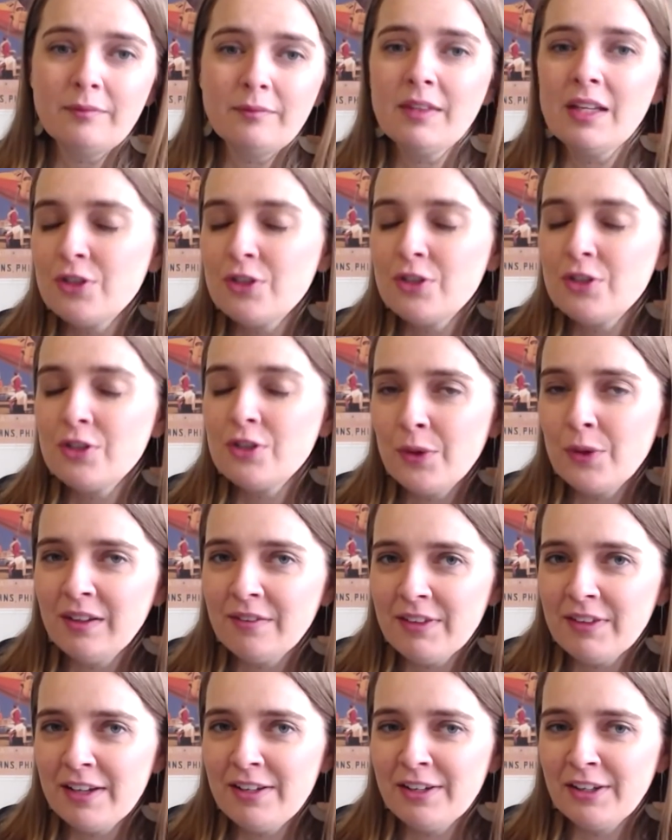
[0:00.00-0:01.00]
To do all of
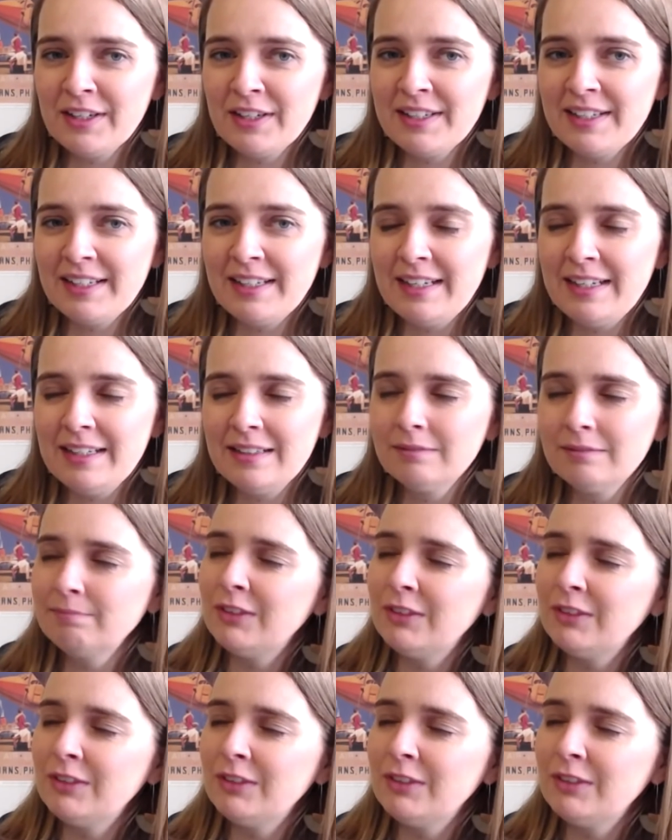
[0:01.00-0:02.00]
that, you're going to need,
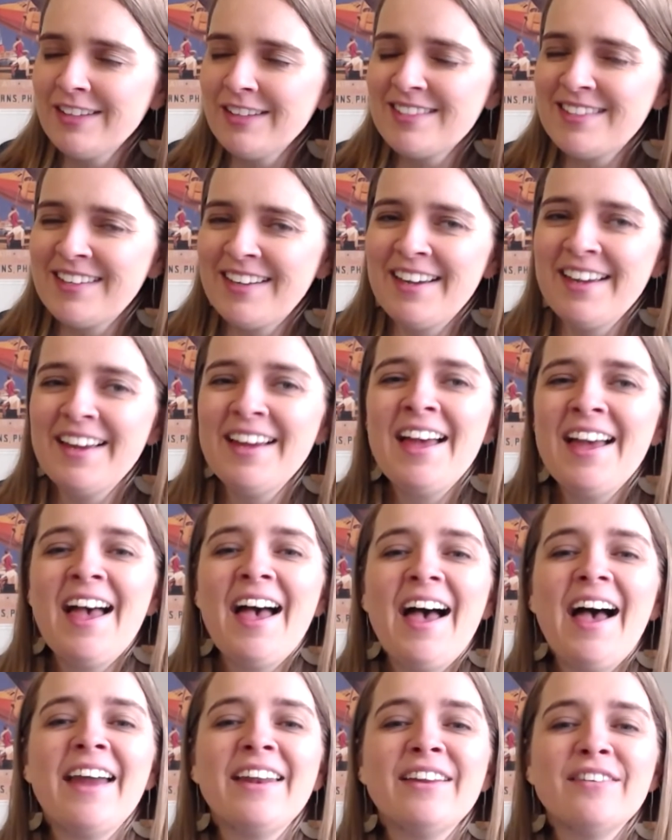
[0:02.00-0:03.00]
you guessed it,
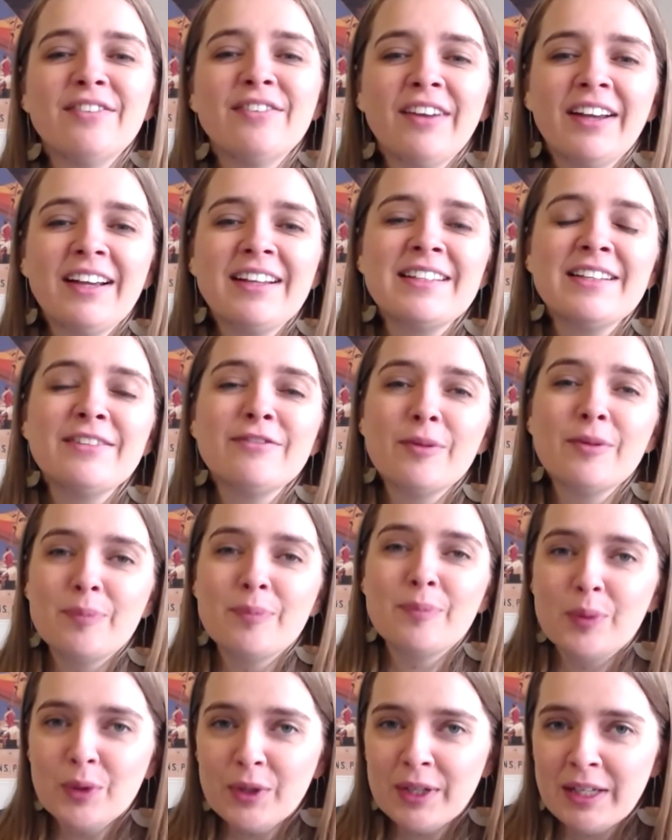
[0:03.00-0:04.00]
an effective
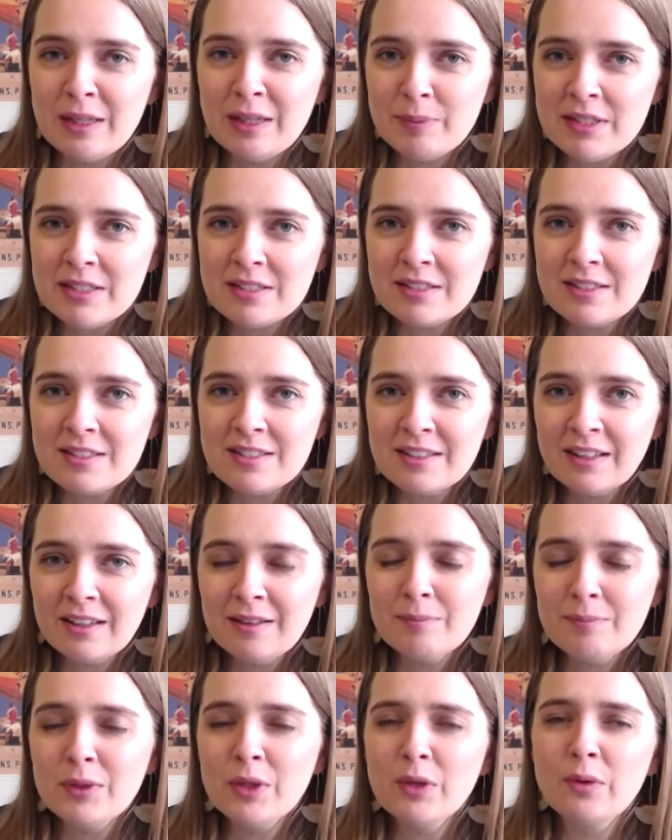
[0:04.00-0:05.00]
bookkeeping system.
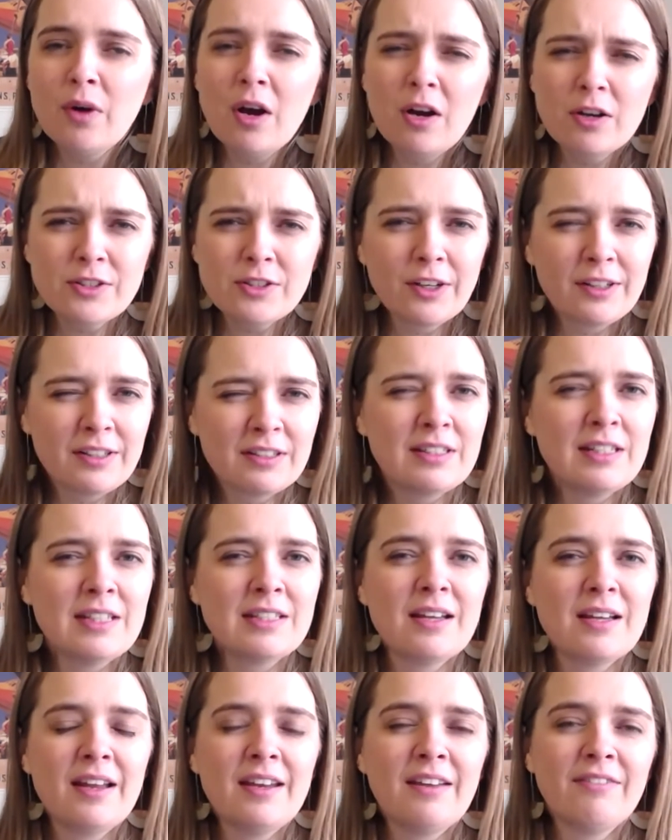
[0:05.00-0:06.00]
You're also going to need
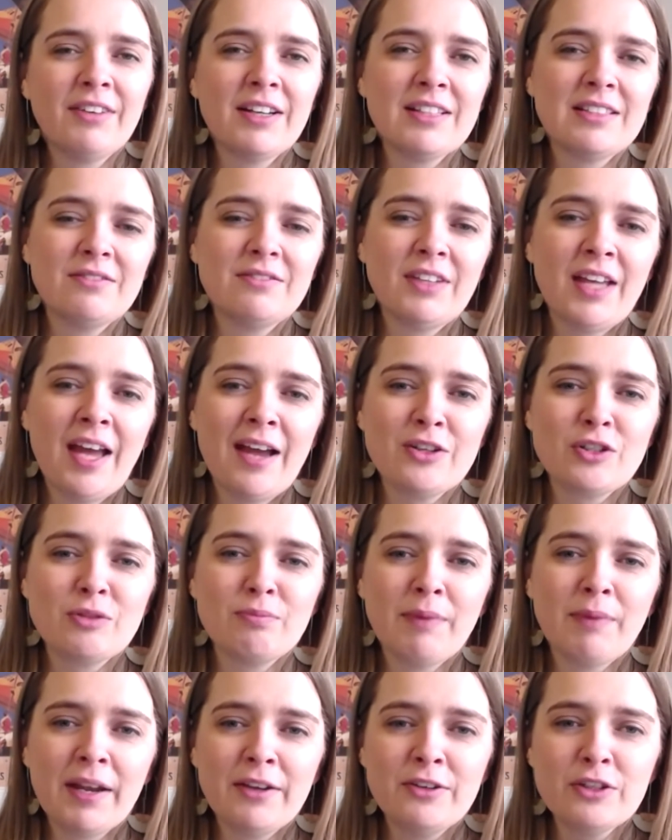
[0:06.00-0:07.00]
an effective cash
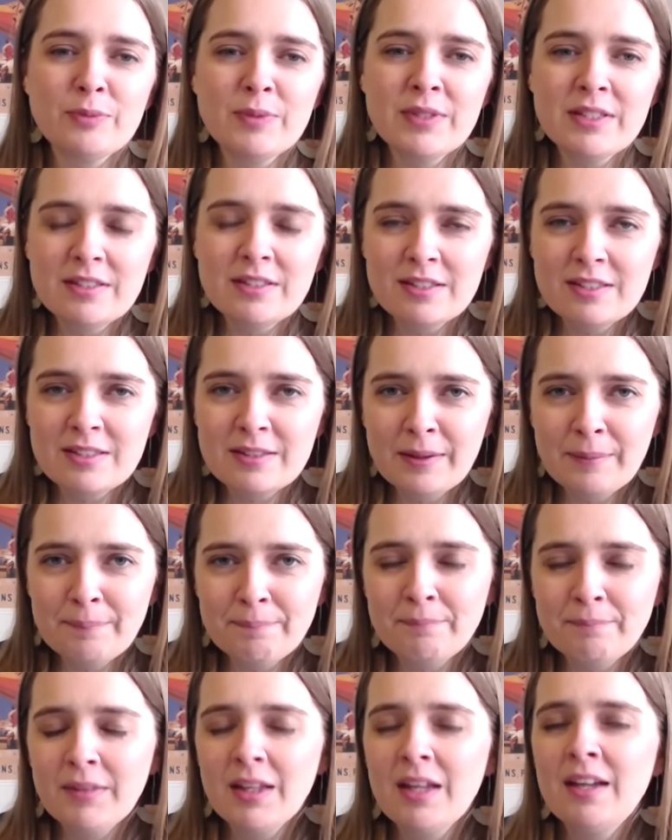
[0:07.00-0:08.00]
management system,
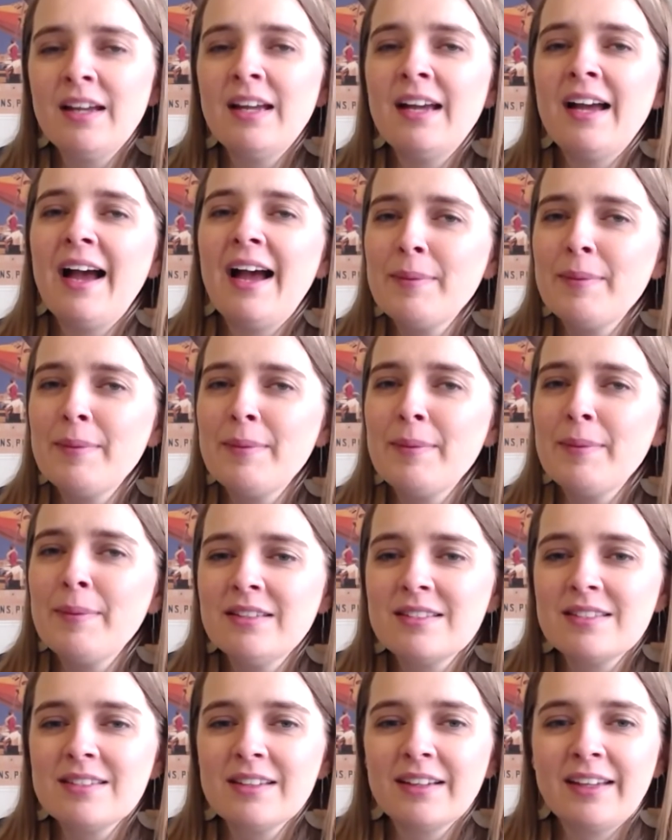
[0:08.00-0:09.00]

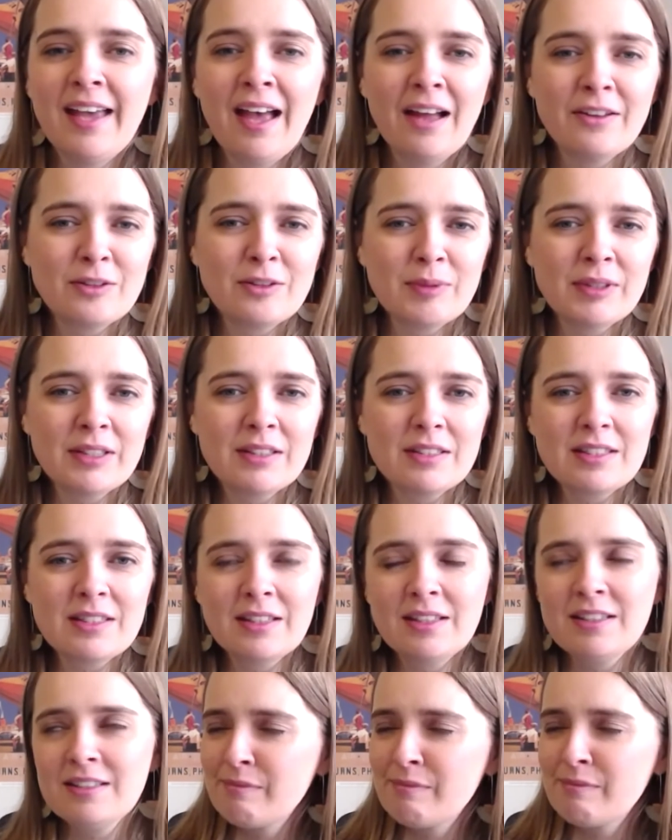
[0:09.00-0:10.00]
habits,
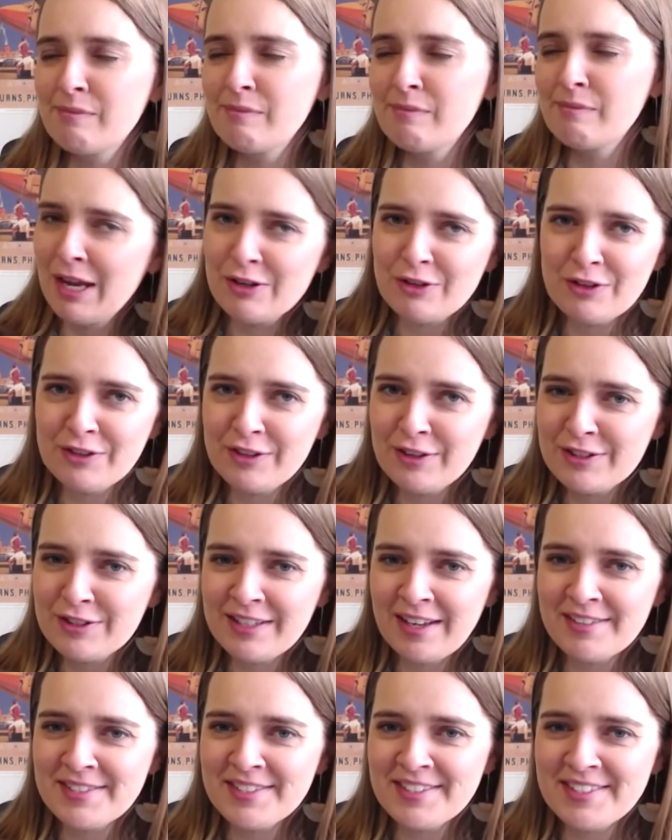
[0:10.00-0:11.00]
accountability to make sure those
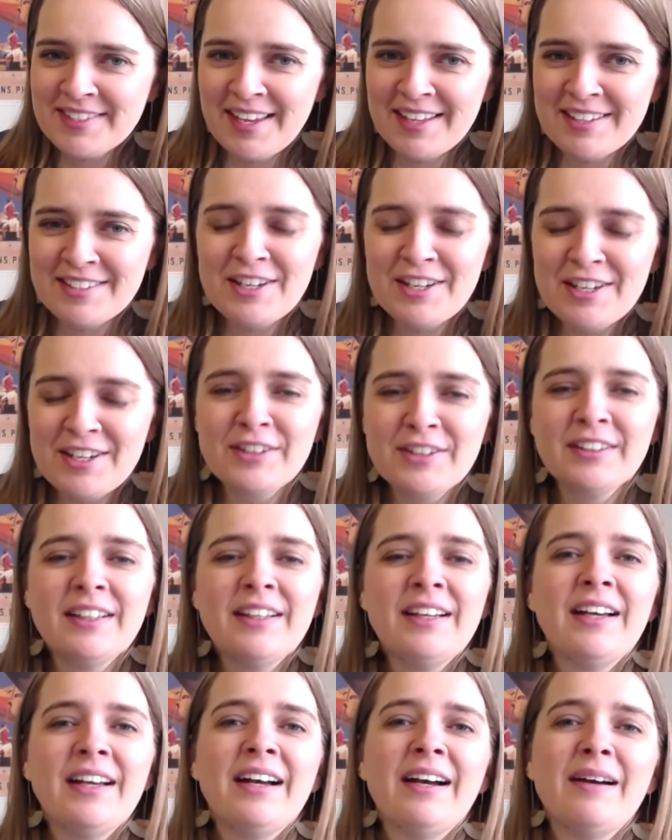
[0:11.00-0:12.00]
tasks get done,
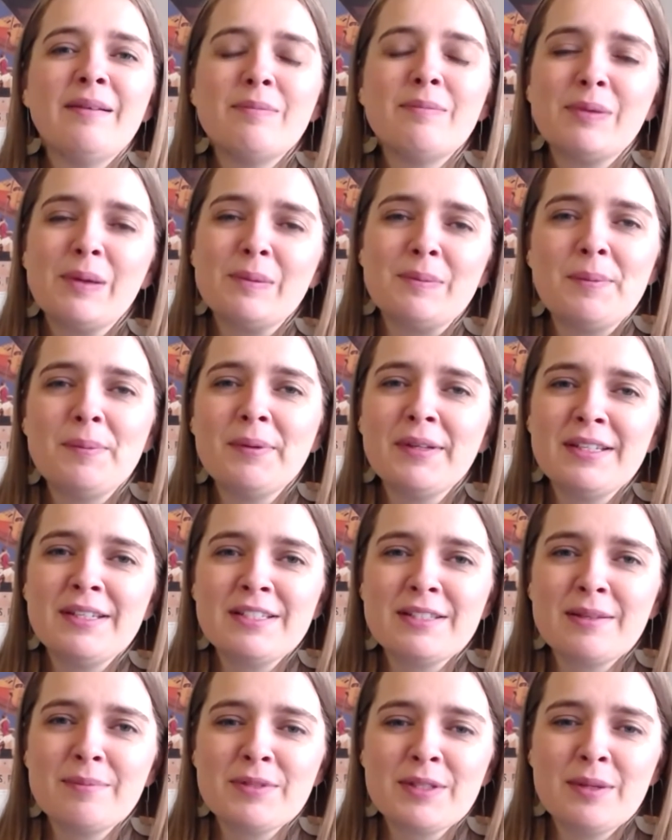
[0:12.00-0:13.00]
and probably
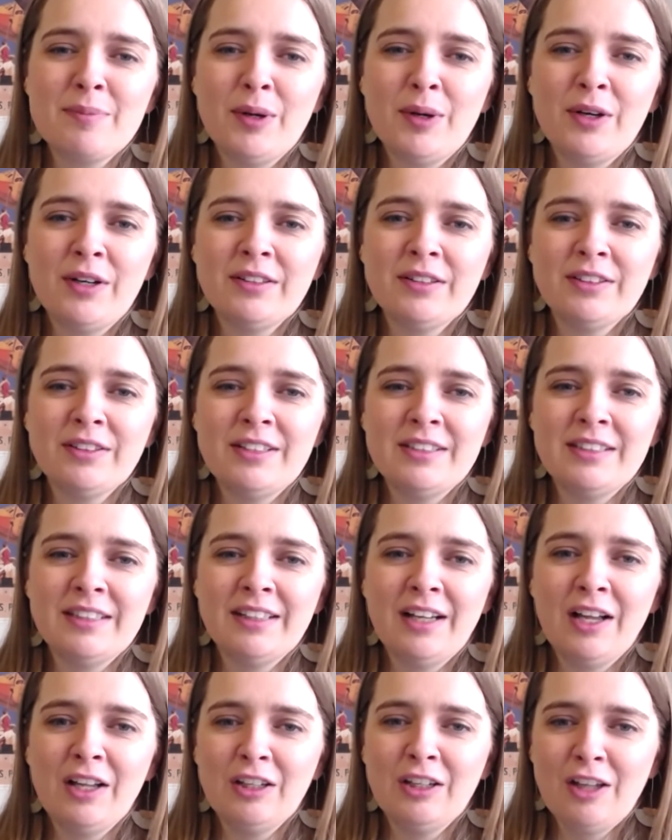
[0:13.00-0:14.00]
some support and learning
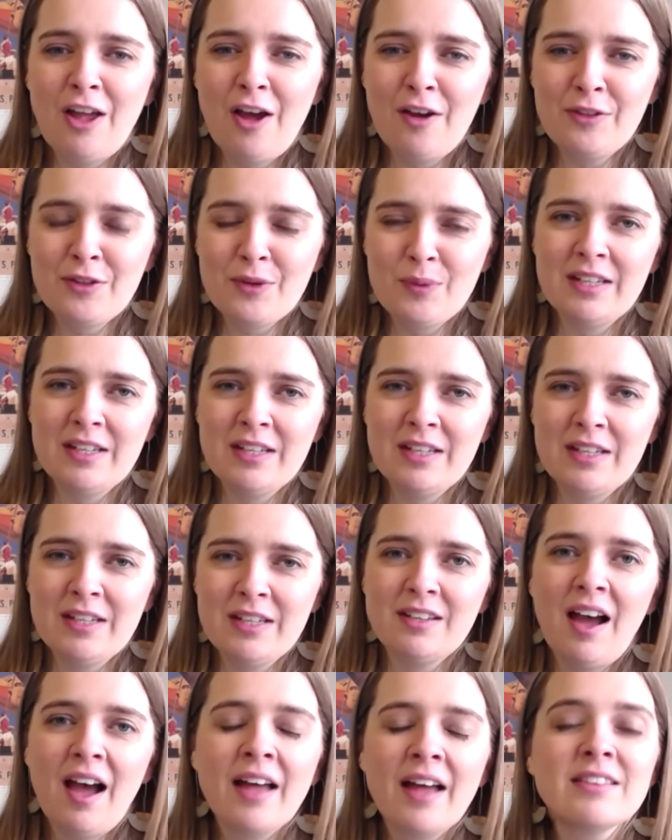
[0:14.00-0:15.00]
along the way to
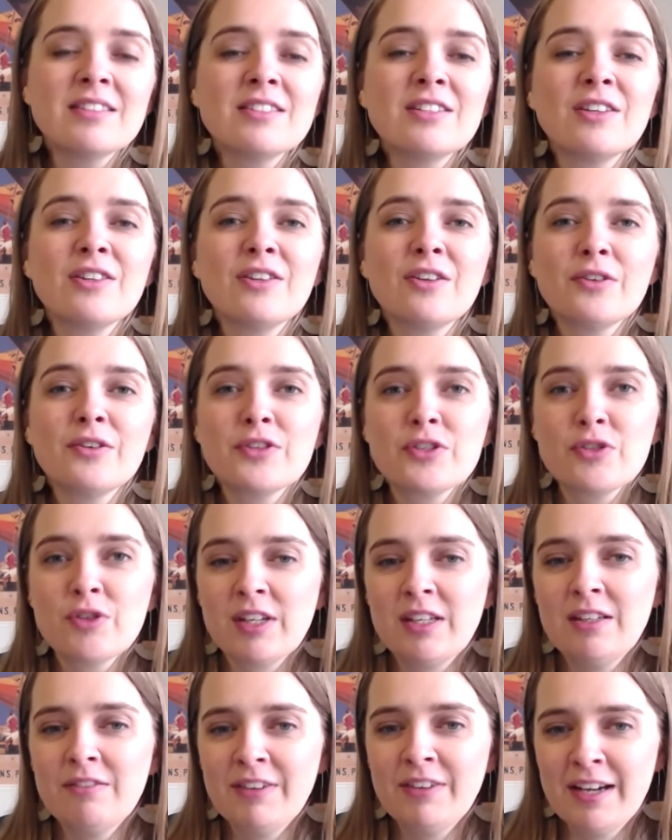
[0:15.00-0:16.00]
answer those
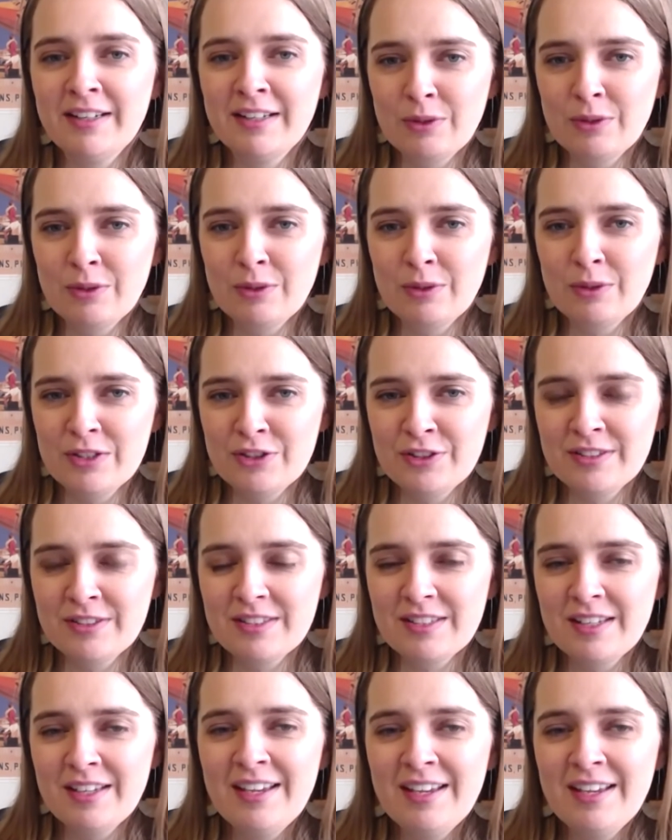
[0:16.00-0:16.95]
tricky finance questions.